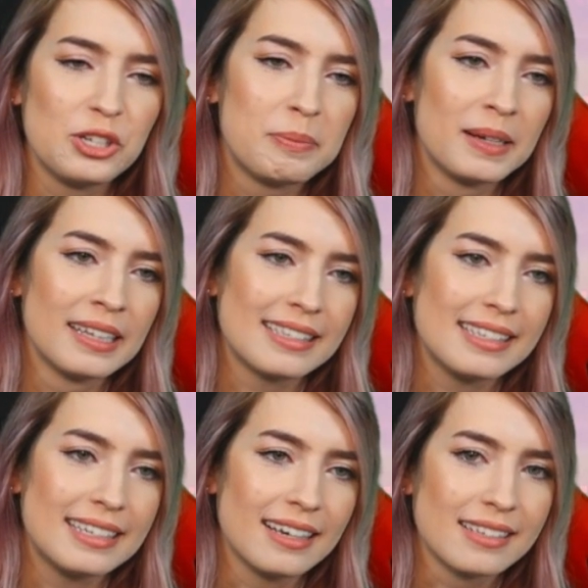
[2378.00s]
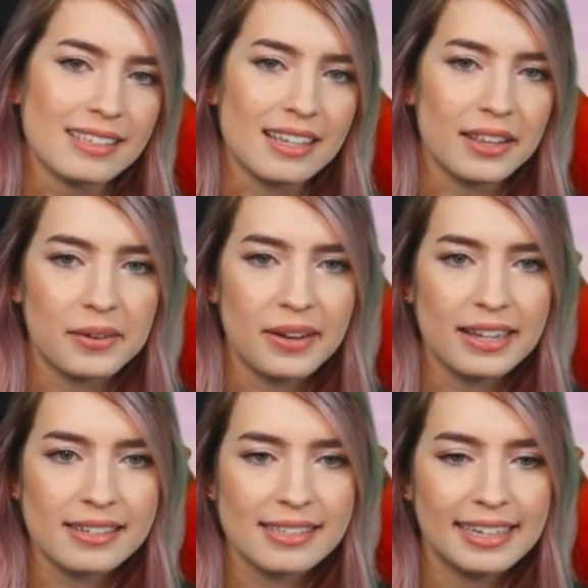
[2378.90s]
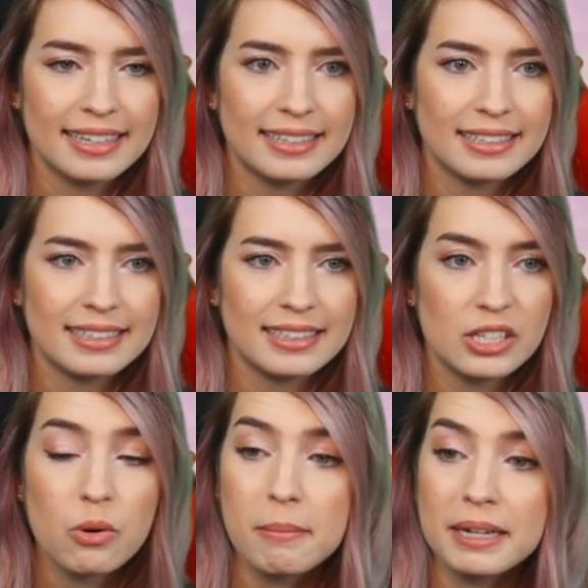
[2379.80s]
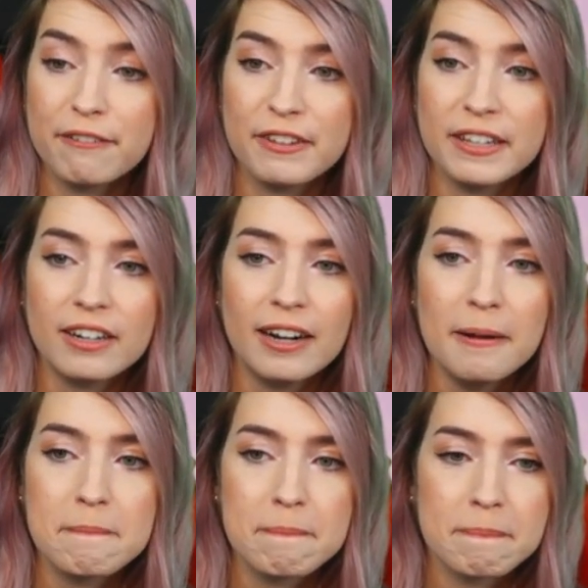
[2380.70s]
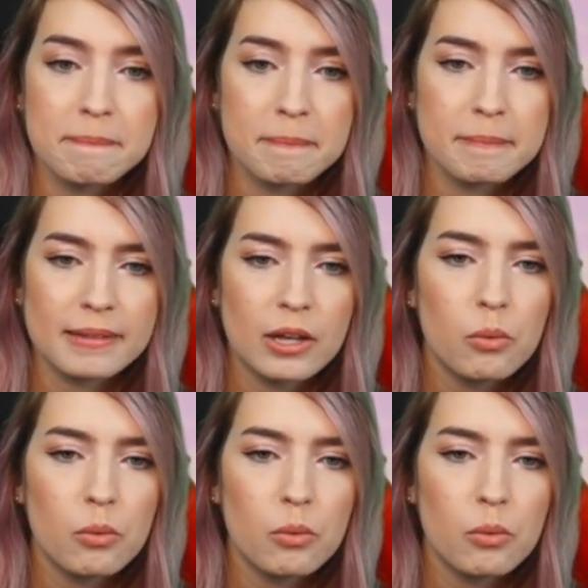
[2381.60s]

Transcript: unless he tells us otherwise. You want me to feed her? What do